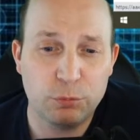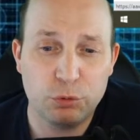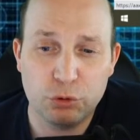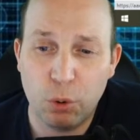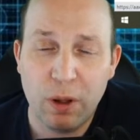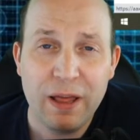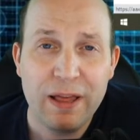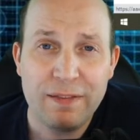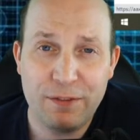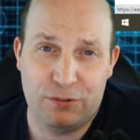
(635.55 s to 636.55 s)
So
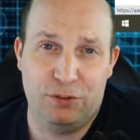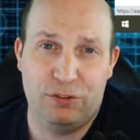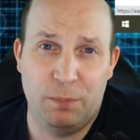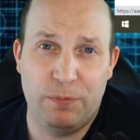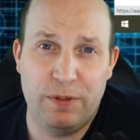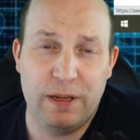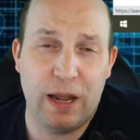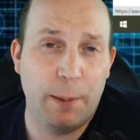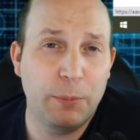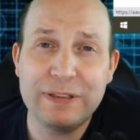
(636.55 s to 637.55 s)
this is something,
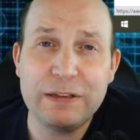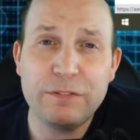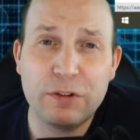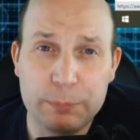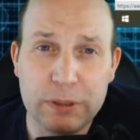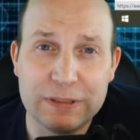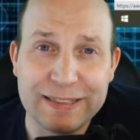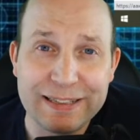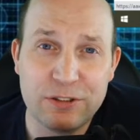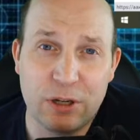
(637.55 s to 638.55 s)
I'm going to leave a couple of
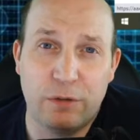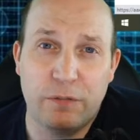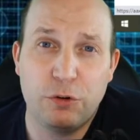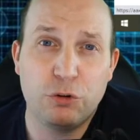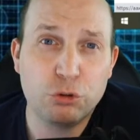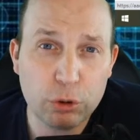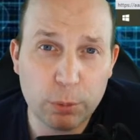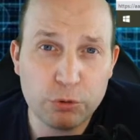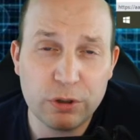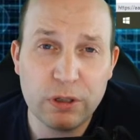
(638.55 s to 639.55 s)
links down in the
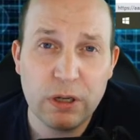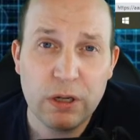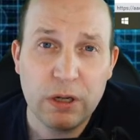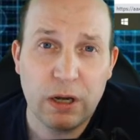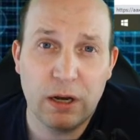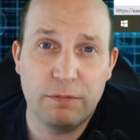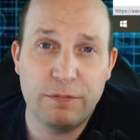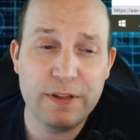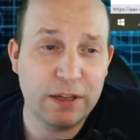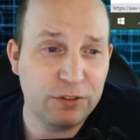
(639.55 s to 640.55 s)
description of
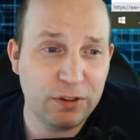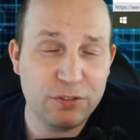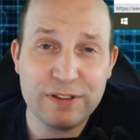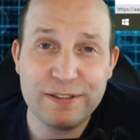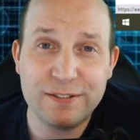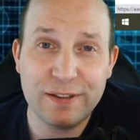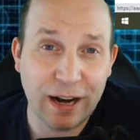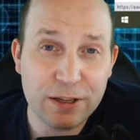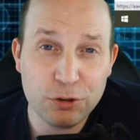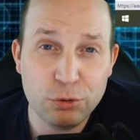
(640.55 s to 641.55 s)
the SSDs that I
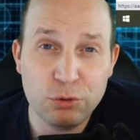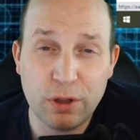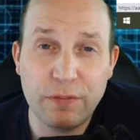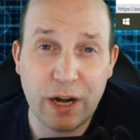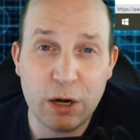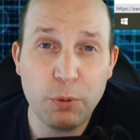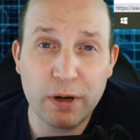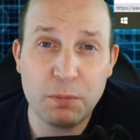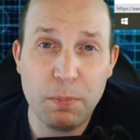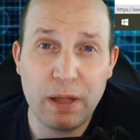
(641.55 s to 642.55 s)
use and that I
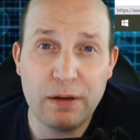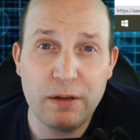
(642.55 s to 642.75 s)
recommend.